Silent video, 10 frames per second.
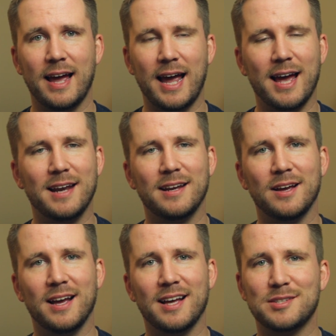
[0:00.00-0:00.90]
And
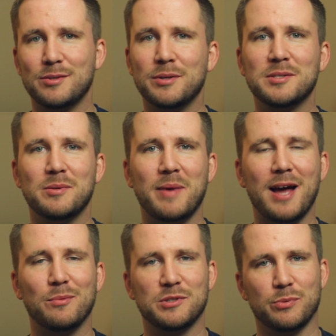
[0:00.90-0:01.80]
as soon as the
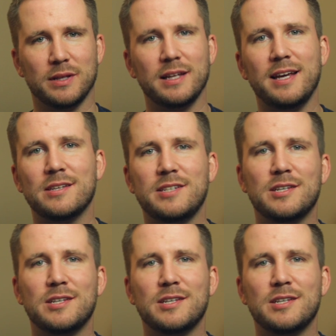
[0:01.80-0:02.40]
man was released,